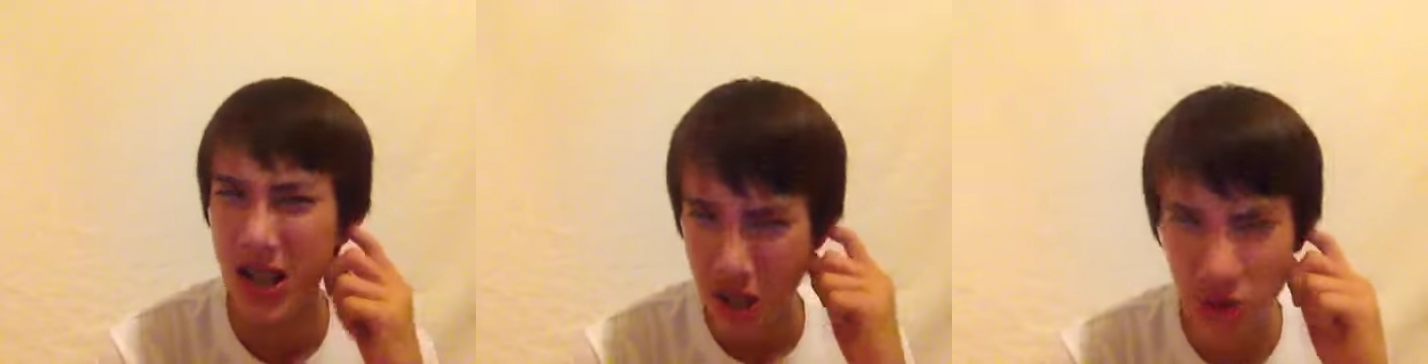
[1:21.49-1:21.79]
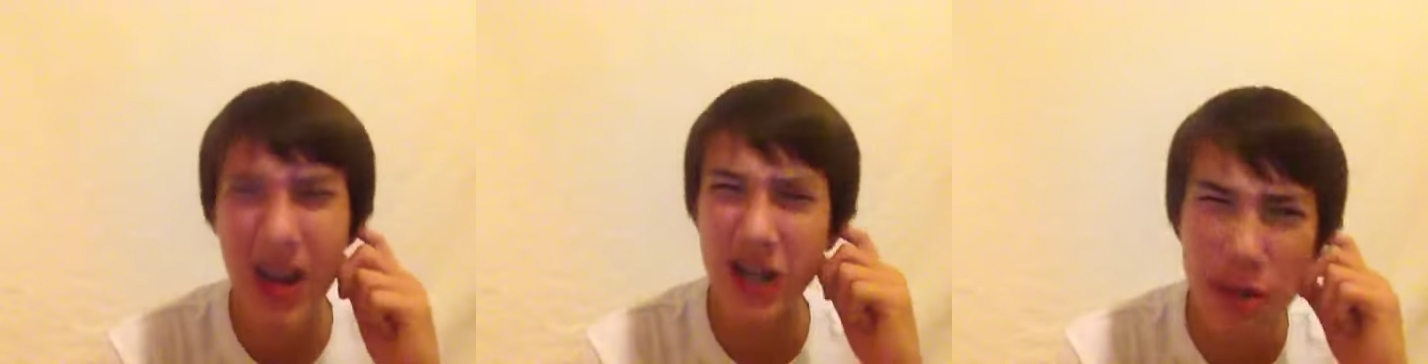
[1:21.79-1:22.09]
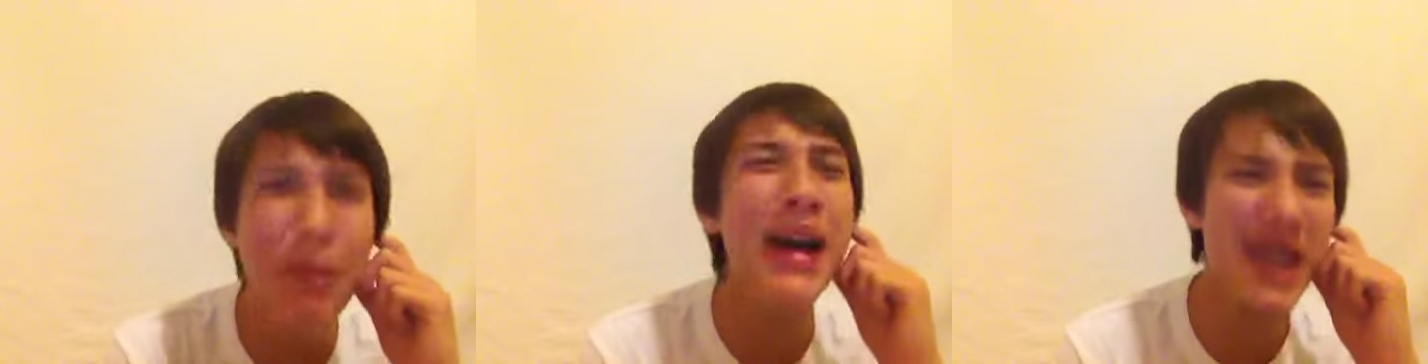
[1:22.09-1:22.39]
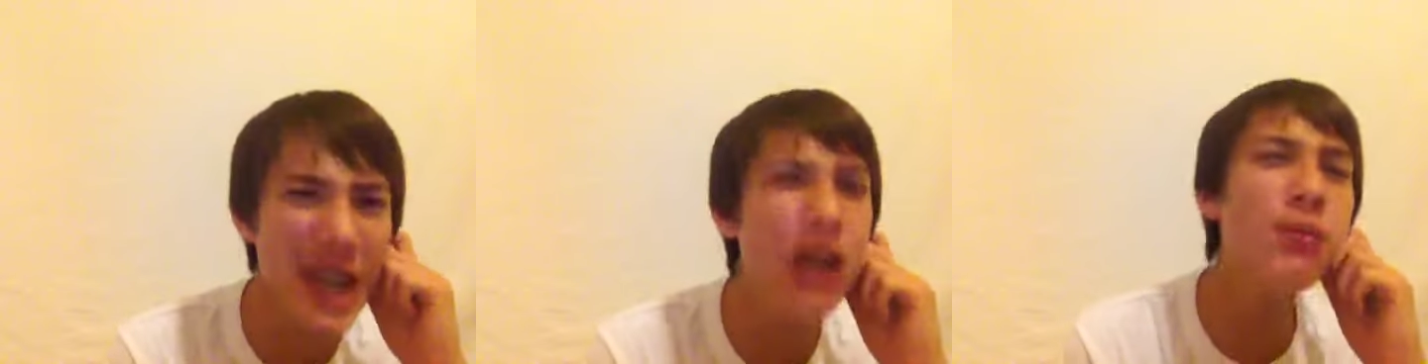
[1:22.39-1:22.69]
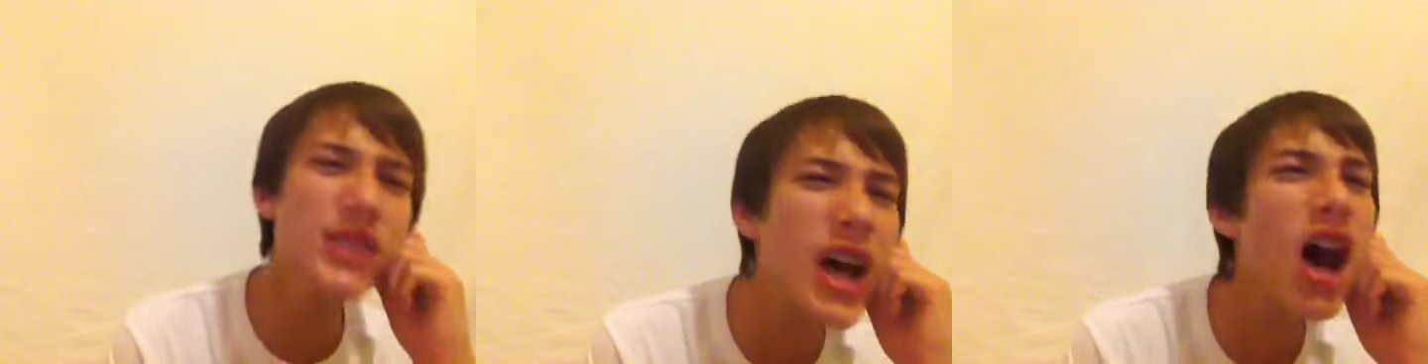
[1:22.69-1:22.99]
Scratching my
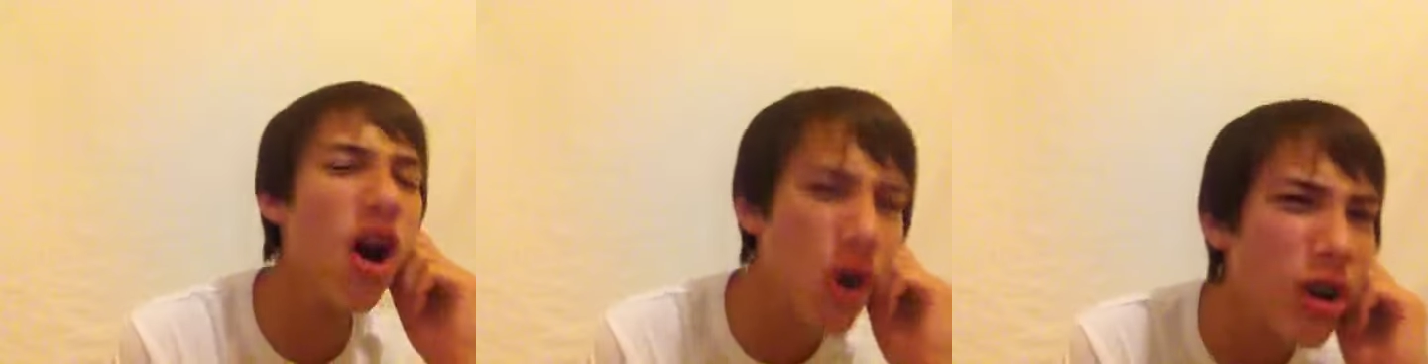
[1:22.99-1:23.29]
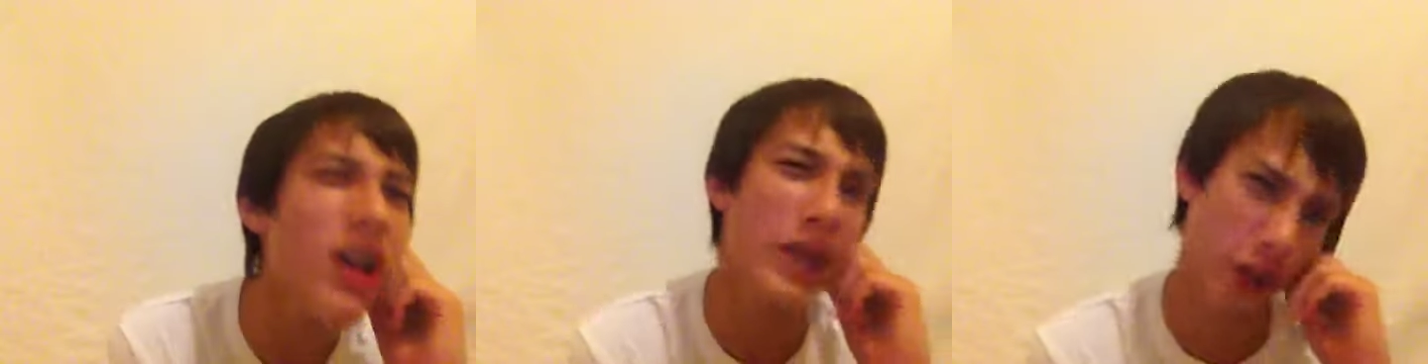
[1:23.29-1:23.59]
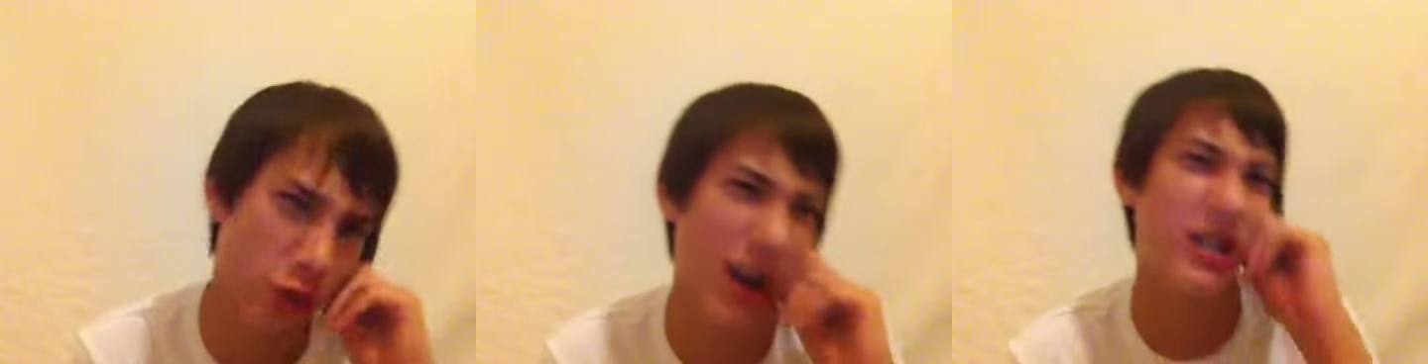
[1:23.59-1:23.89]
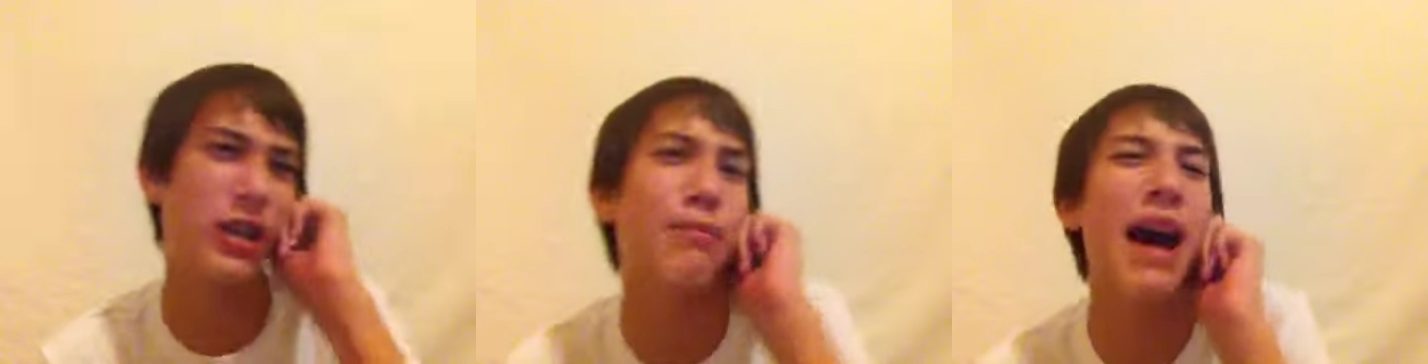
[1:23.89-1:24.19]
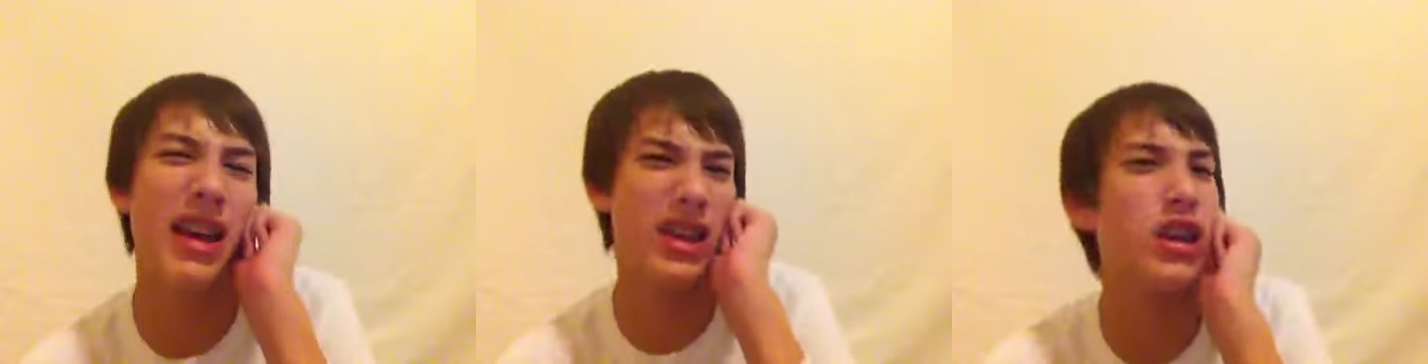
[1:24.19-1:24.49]
ear song. Scratching
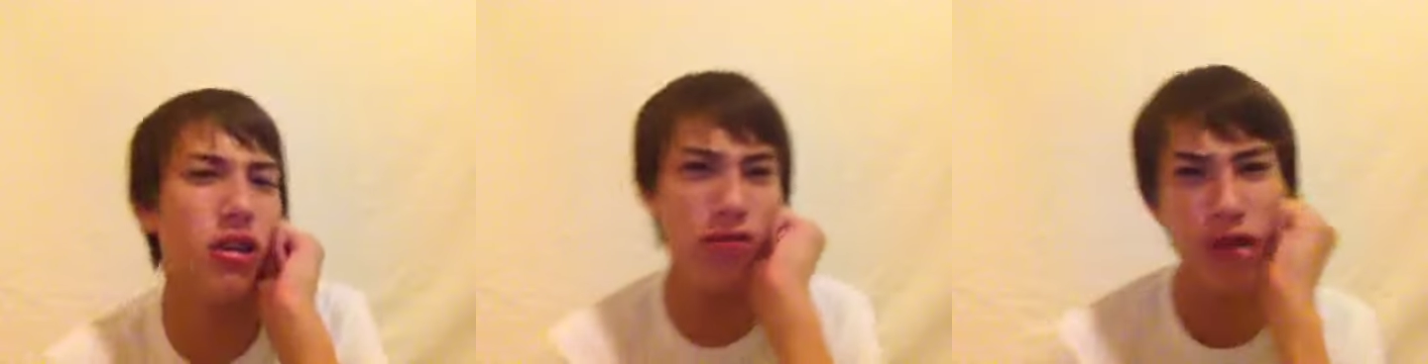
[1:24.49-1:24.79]
my ear.